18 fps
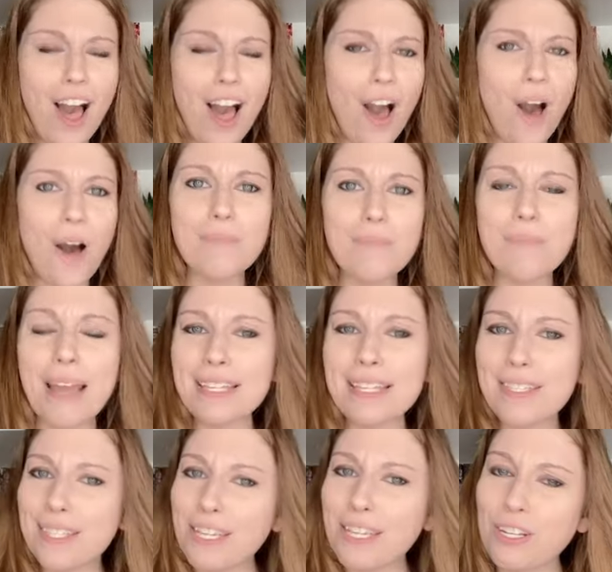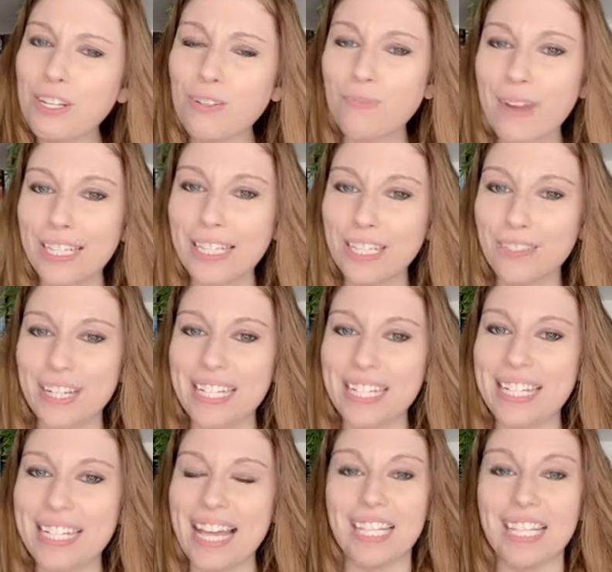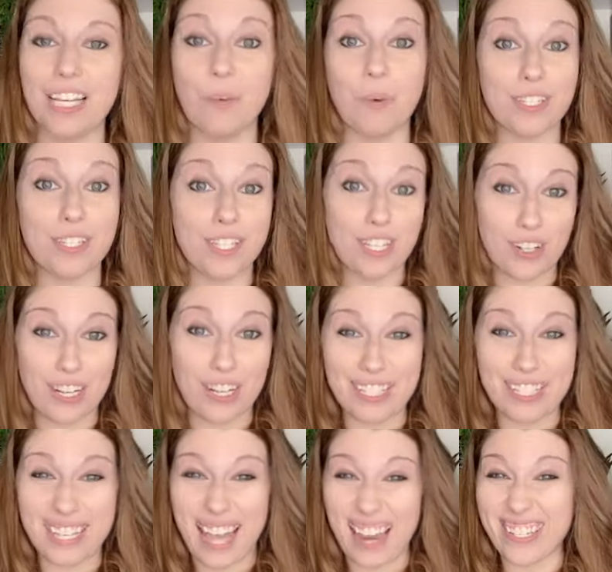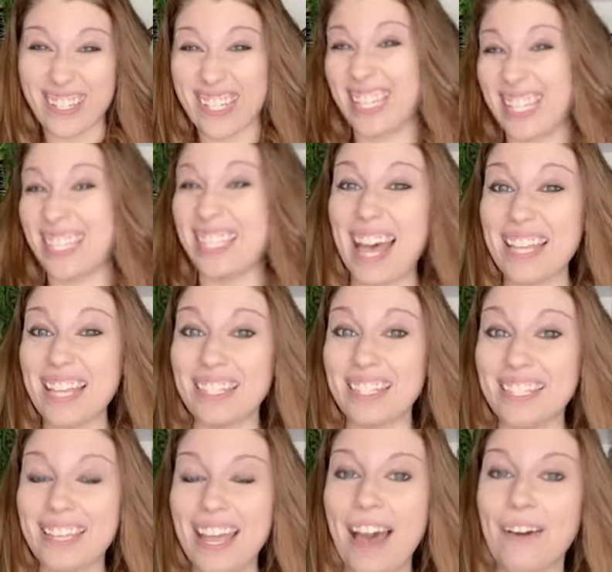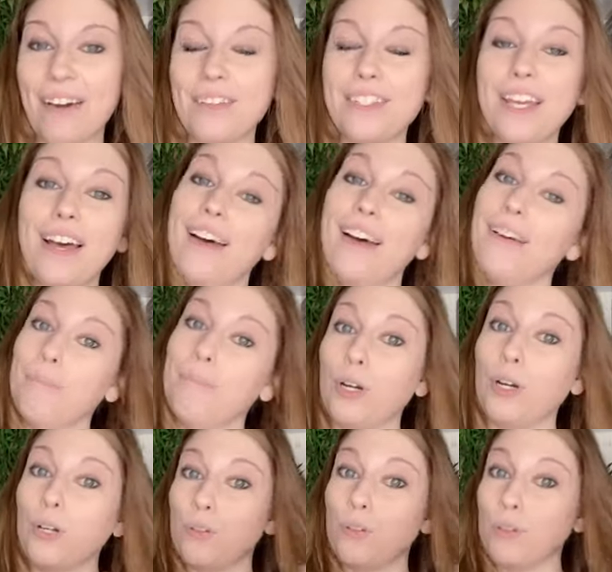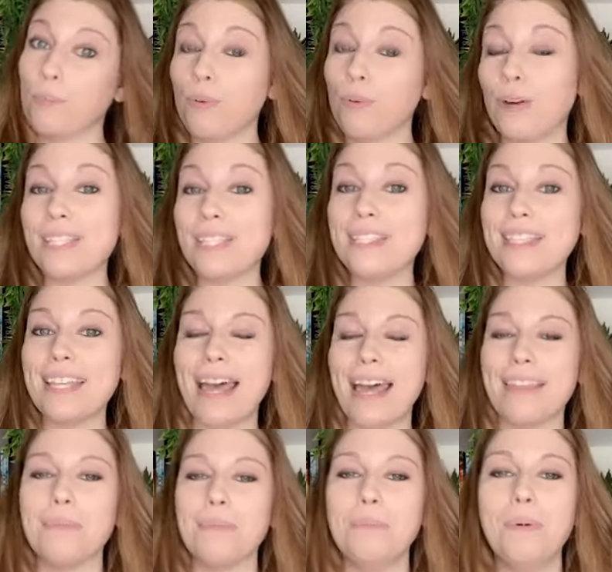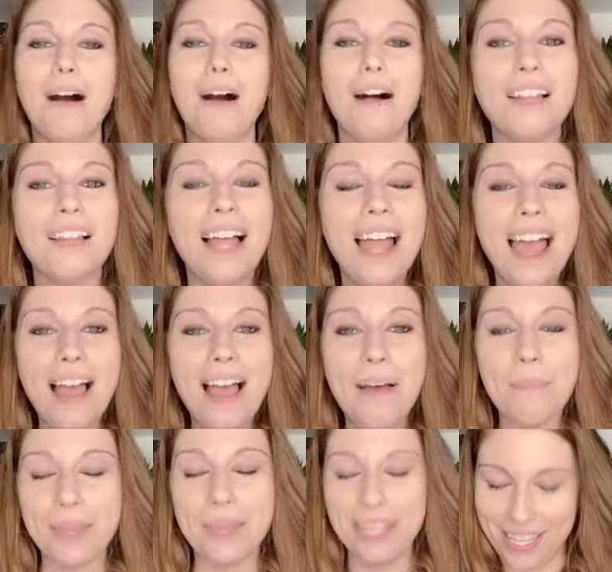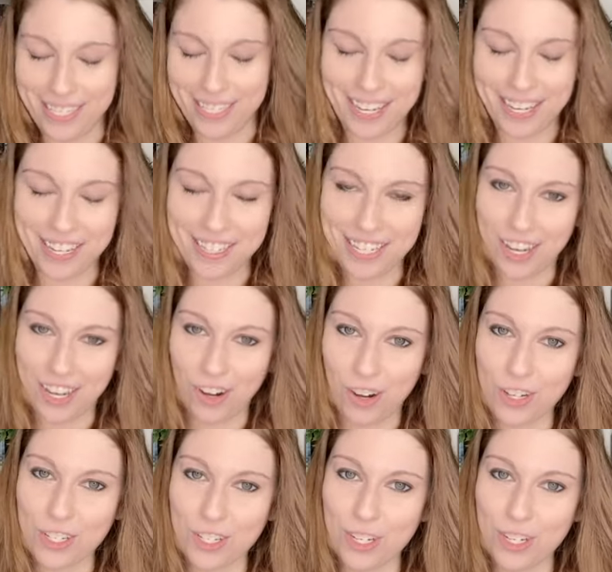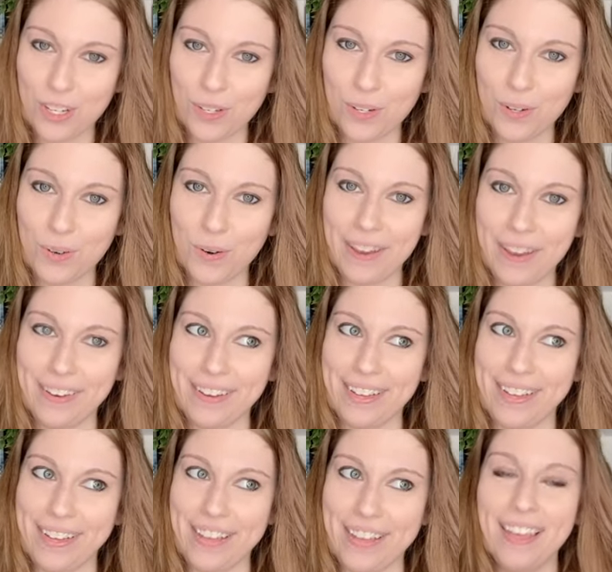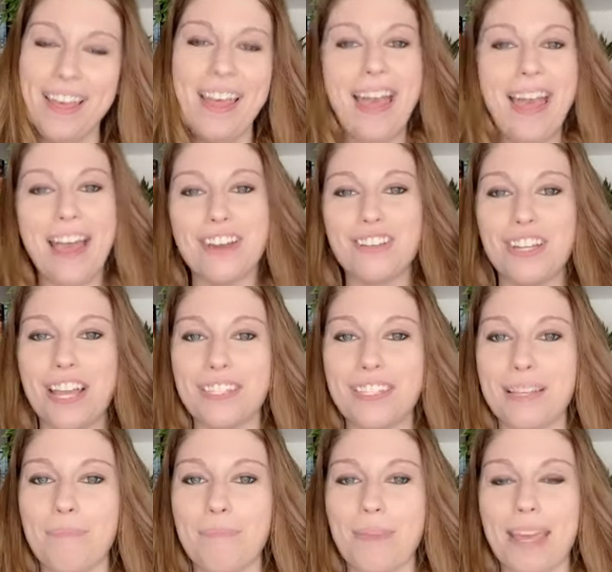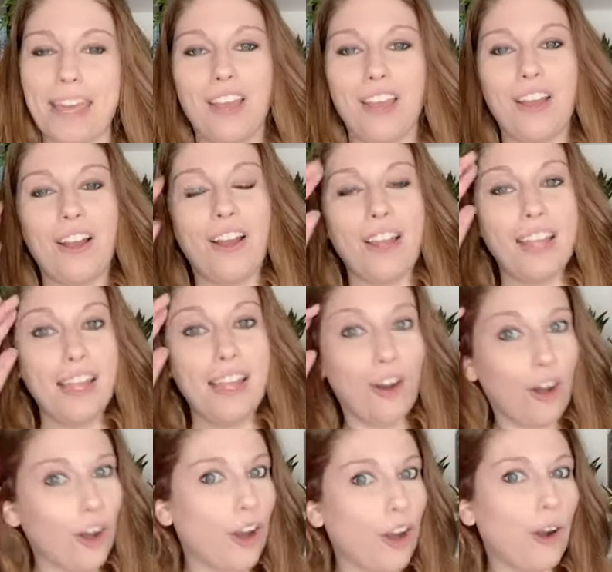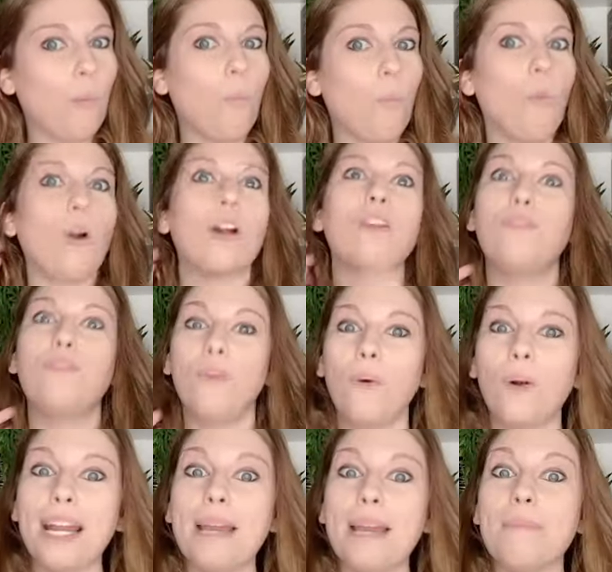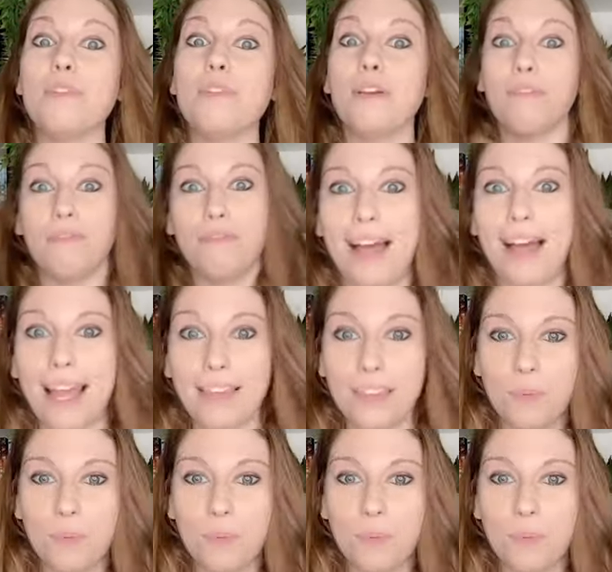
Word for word: on my Cinderella retelling where Cinderella's actually an assassin out to murder the prince at the ball, but he's hunting her too, and he actually ends up making her work for him to find the